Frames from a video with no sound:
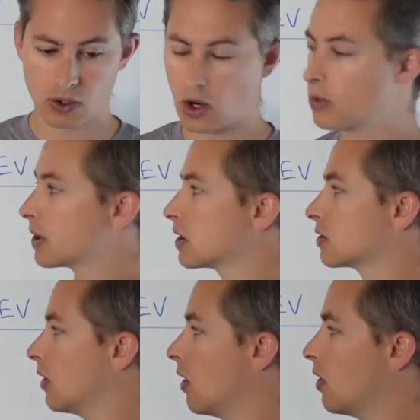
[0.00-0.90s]
No, because
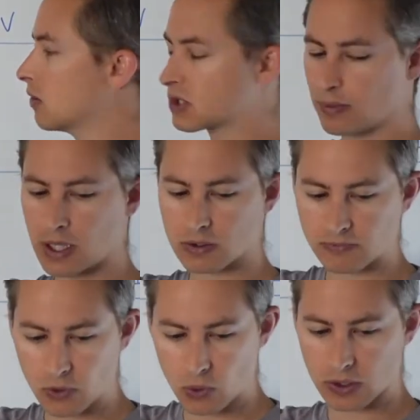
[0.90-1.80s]
you owe someone else
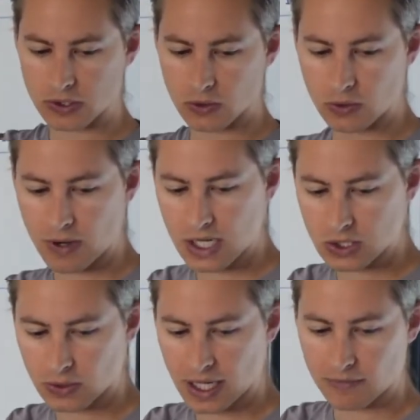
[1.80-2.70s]
$4. So you actually
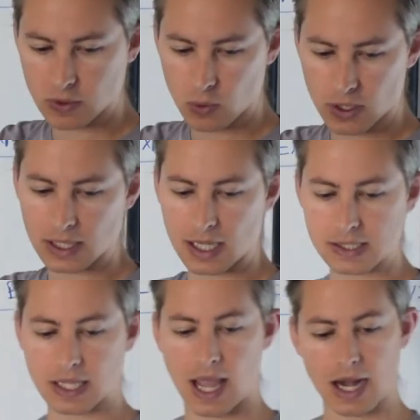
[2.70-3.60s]
only have 20. That's
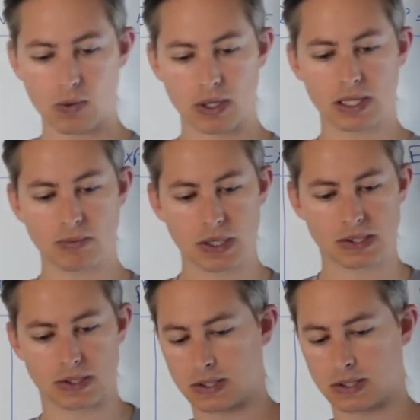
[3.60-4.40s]
the equity in the business.